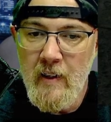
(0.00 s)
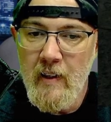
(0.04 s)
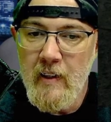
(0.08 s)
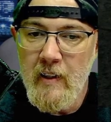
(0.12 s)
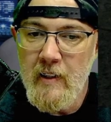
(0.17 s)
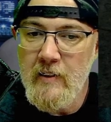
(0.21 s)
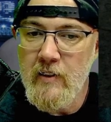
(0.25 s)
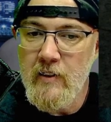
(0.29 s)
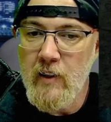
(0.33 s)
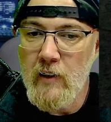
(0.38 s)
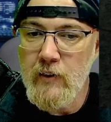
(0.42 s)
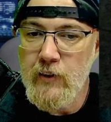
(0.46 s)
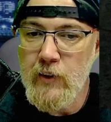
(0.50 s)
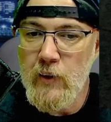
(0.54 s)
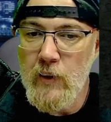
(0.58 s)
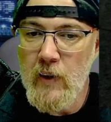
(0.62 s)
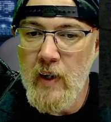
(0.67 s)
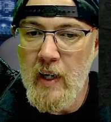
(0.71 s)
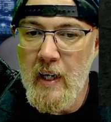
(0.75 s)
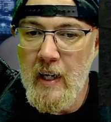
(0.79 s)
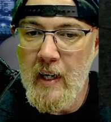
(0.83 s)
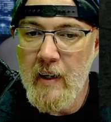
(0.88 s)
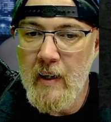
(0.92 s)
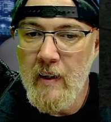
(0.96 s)
he's also
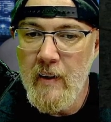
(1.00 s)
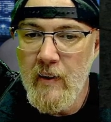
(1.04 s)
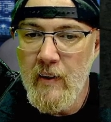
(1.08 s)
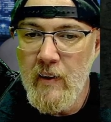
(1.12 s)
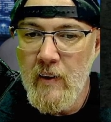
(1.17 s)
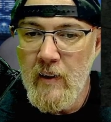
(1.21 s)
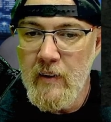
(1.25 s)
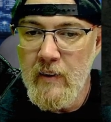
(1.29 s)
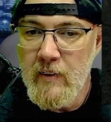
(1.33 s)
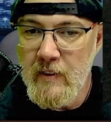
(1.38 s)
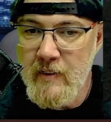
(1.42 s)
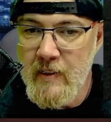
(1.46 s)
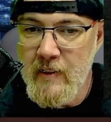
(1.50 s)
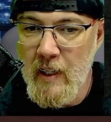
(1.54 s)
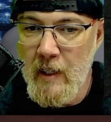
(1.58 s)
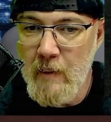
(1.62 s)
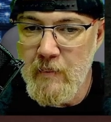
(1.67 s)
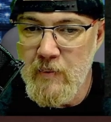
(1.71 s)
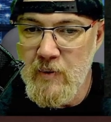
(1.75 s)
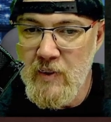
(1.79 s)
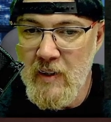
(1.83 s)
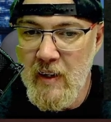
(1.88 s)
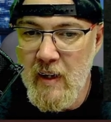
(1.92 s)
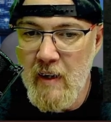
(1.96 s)
got the time
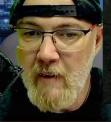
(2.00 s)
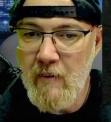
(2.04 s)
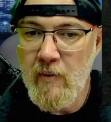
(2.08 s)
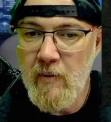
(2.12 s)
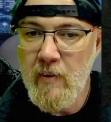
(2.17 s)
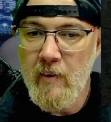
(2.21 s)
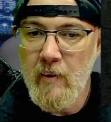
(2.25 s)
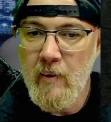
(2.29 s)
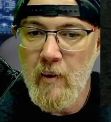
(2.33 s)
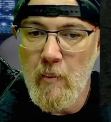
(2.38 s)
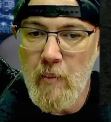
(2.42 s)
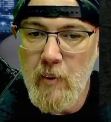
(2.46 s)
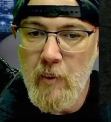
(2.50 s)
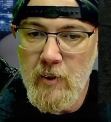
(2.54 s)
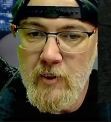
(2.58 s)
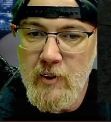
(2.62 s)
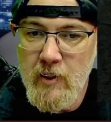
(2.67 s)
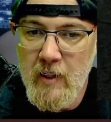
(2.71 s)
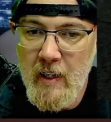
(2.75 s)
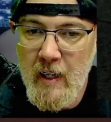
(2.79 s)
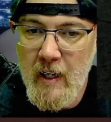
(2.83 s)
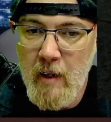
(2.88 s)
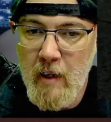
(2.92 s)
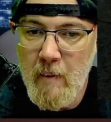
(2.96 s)
safe, a bunch
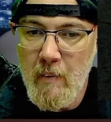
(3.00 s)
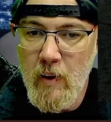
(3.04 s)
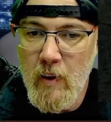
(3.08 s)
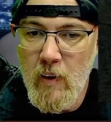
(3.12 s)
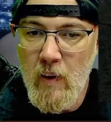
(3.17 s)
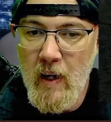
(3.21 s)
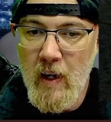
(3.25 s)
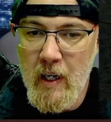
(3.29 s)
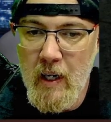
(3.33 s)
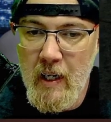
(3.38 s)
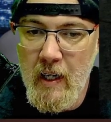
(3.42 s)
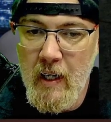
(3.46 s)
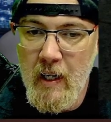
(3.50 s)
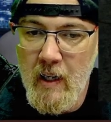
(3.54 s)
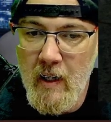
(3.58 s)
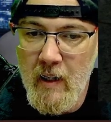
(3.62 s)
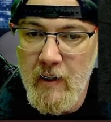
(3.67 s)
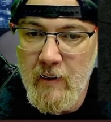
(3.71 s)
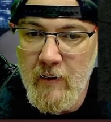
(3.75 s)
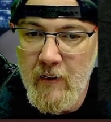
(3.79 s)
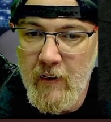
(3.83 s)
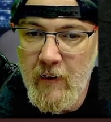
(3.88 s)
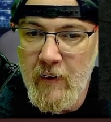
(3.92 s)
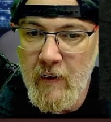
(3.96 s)
of ammo,
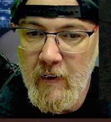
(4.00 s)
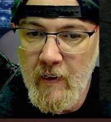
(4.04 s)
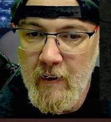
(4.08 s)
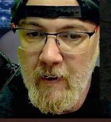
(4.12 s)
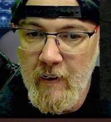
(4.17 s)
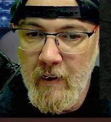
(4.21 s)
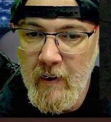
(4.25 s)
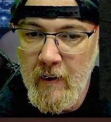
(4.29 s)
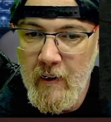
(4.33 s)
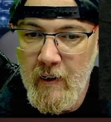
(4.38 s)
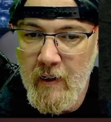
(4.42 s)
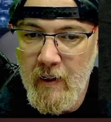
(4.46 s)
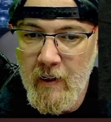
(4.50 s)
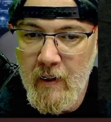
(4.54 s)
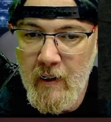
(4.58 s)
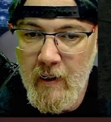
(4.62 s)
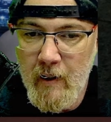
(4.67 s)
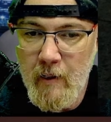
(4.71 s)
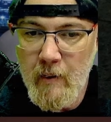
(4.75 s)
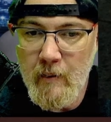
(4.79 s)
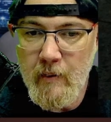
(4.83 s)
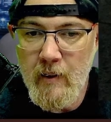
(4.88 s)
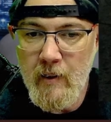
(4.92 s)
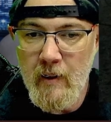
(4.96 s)
and
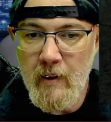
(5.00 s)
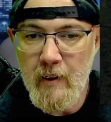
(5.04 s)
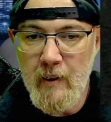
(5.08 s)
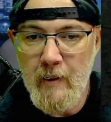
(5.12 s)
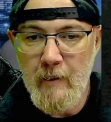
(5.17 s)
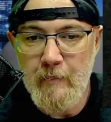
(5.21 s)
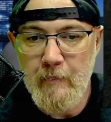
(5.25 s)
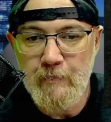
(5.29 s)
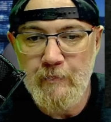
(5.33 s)
an